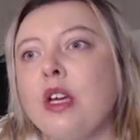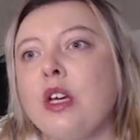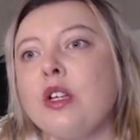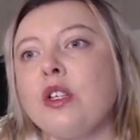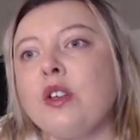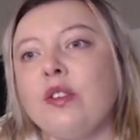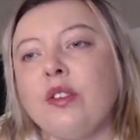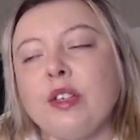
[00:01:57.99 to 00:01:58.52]

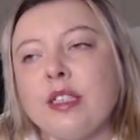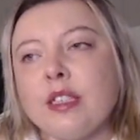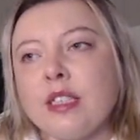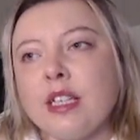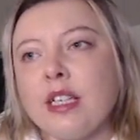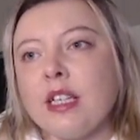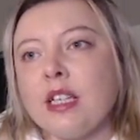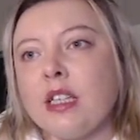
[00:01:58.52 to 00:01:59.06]
So for
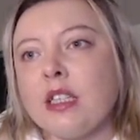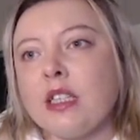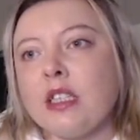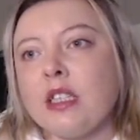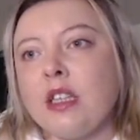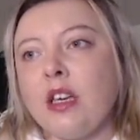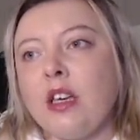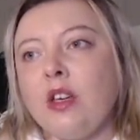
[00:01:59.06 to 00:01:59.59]
instance,
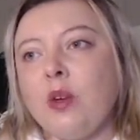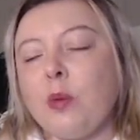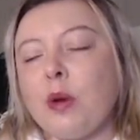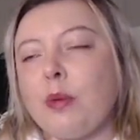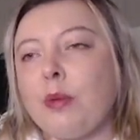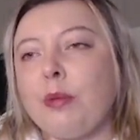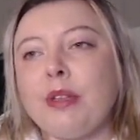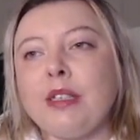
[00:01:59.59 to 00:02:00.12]
you
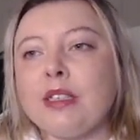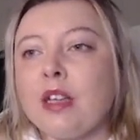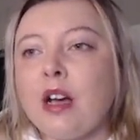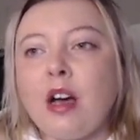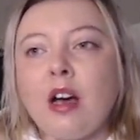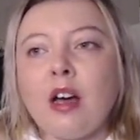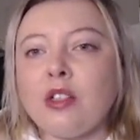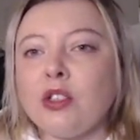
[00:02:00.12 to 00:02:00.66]
probably
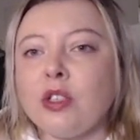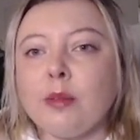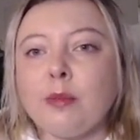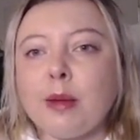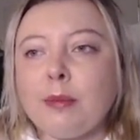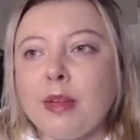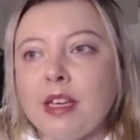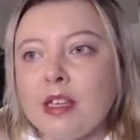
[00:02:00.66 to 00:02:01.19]
saw during my
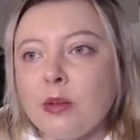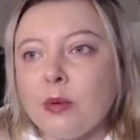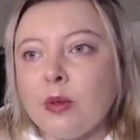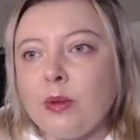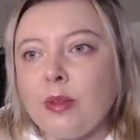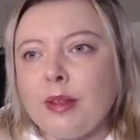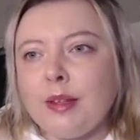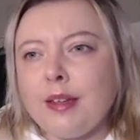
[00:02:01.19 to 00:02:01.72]

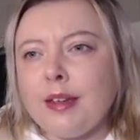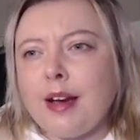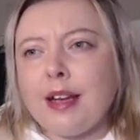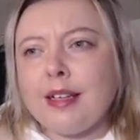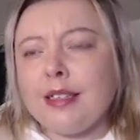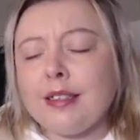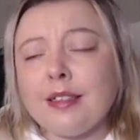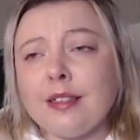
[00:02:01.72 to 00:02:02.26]
playthrough that I
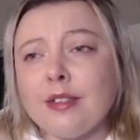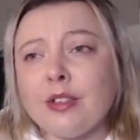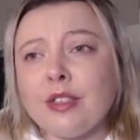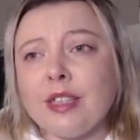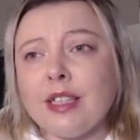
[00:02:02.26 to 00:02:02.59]
didn't understand